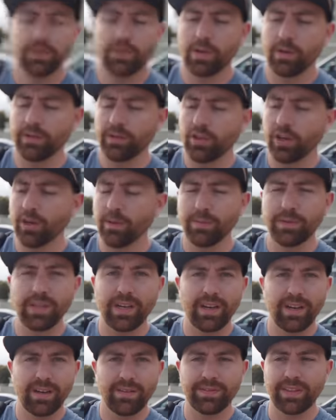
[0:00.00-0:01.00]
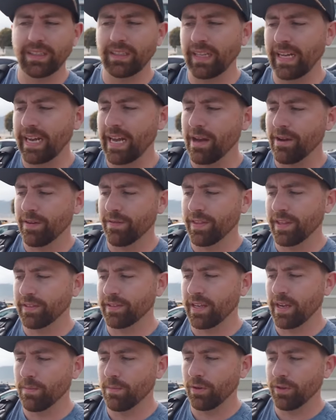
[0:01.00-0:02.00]
So in terms of the layout of this
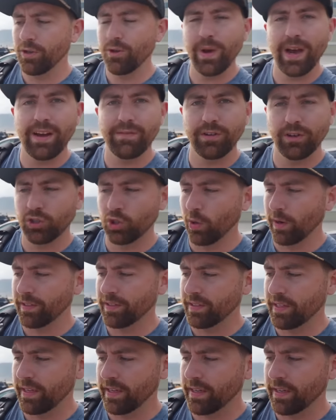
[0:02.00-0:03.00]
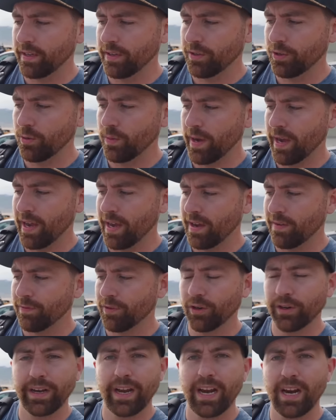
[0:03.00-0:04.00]
gimbal, you have your joystick, you have
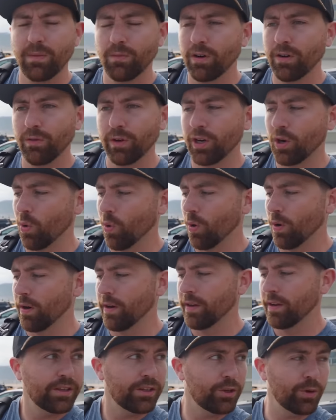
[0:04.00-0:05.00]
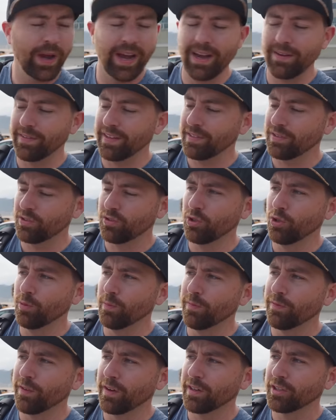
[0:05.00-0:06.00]
your camera record, you have a
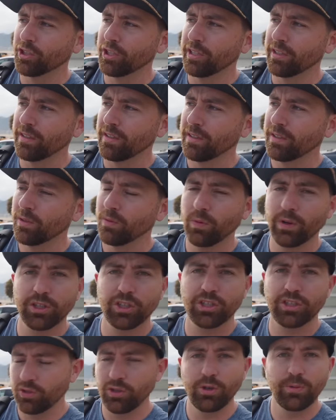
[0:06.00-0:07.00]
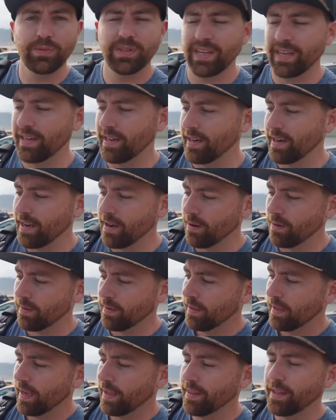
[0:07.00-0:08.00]
zoom function, which zooms in and out,
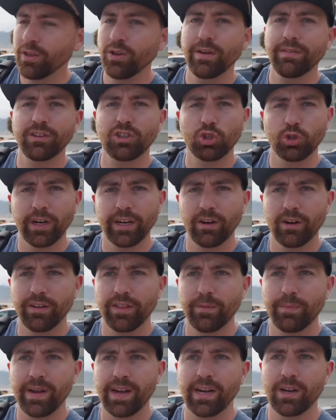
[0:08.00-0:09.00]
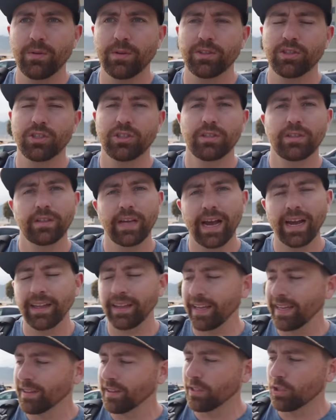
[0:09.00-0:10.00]
and then you have a trigger on the back, which I
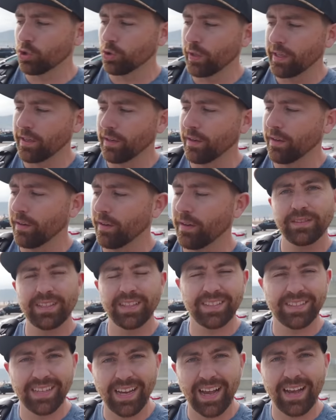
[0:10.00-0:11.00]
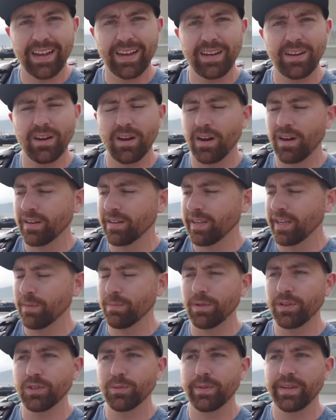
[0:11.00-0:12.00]
like the trigger design on
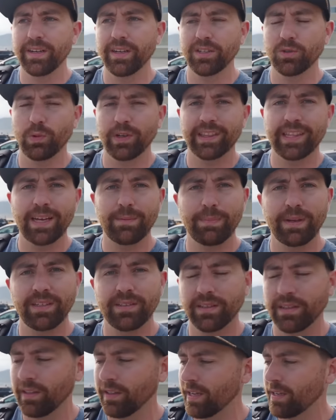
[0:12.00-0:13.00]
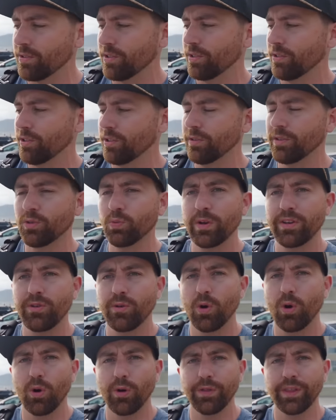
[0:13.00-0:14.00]
gimbals because what that basically allows you to do is when you
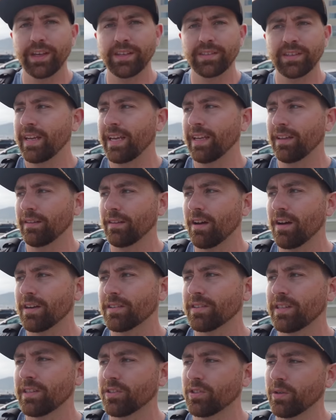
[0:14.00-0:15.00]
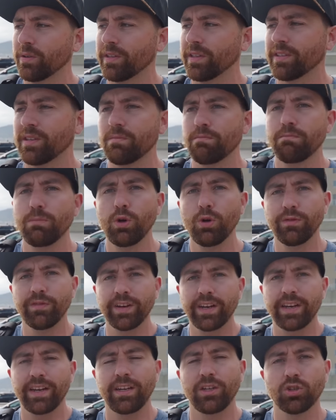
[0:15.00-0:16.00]
hold this, it locks it so it doesn't move
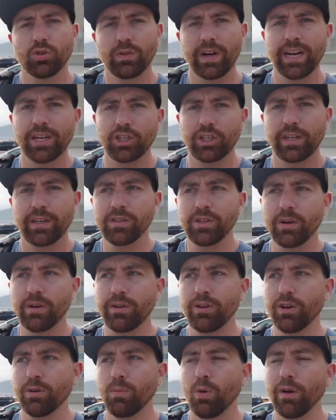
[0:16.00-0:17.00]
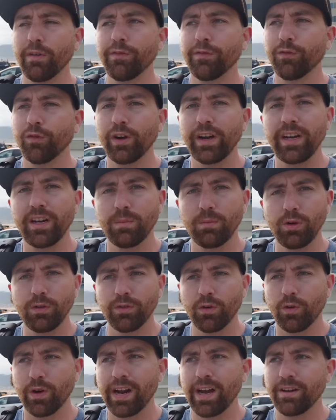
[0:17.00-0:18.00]
in any direction. So you're more free to move
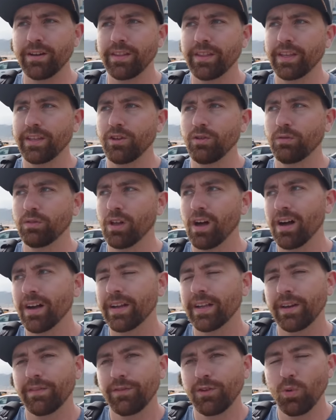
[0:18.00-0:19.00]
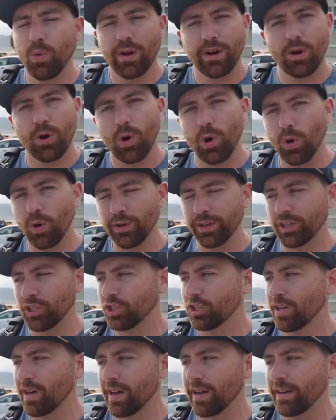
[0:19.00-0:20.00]
around and then you lock it if you wanna hold a
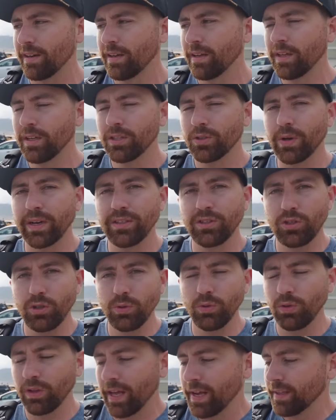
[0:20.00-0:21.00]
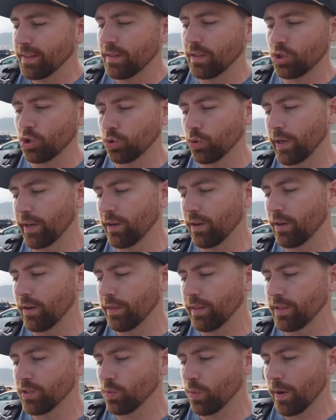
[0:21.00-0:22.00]
shot. So I do like the trigger
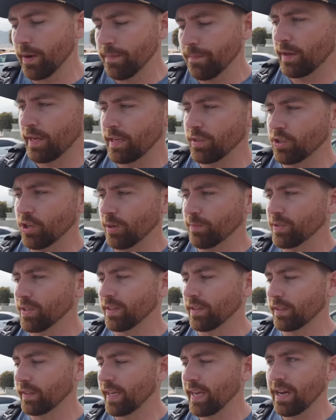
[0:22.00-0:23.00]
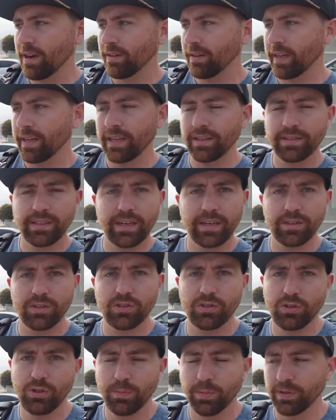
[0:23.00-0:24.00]
on this one. In terms of the layout, like I said, it's
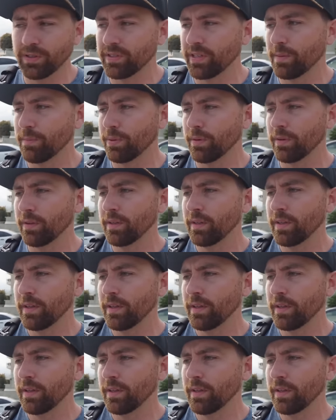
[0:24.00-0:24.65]
super simple.